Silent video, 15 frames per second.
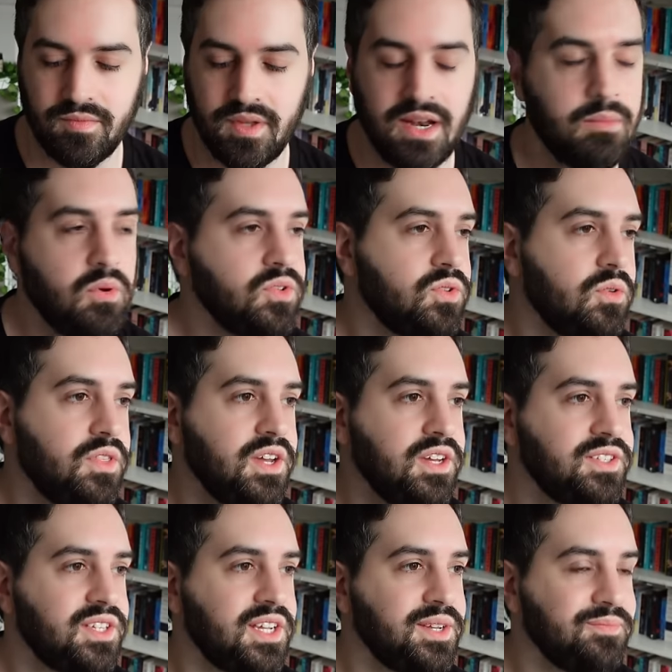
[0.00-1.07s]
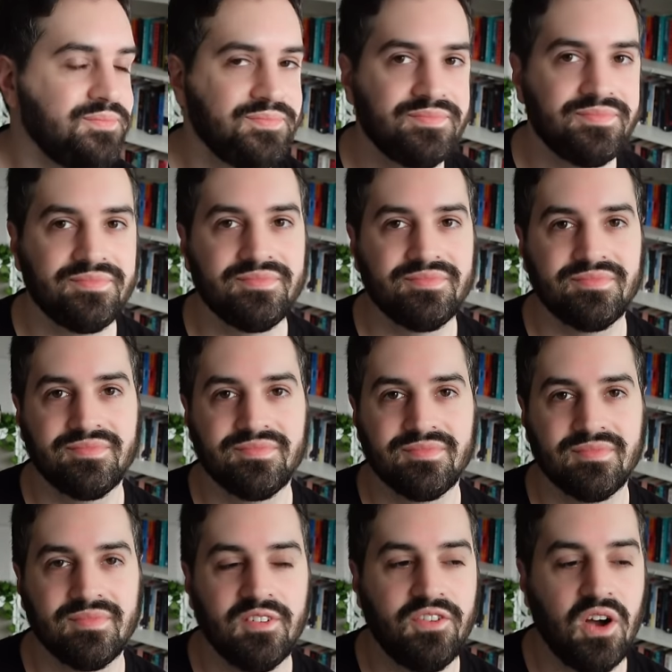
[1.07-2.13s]
And I'm also thirsty
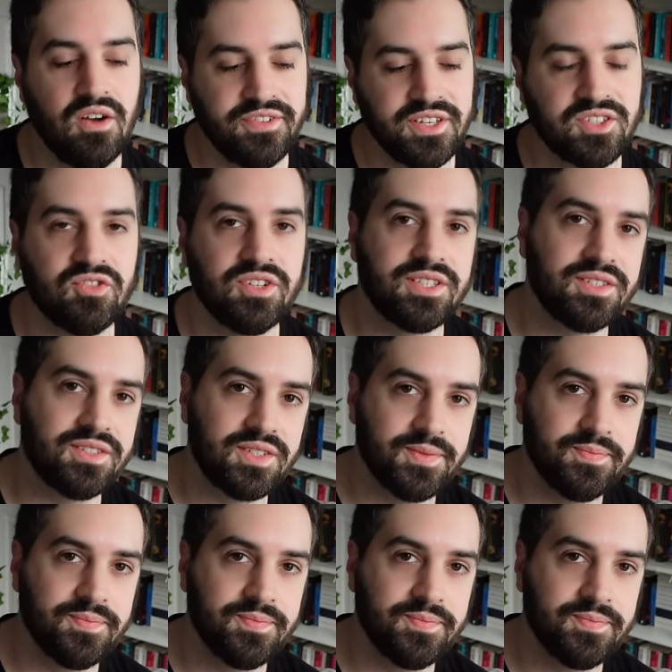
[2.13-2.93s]
for obvious reasons.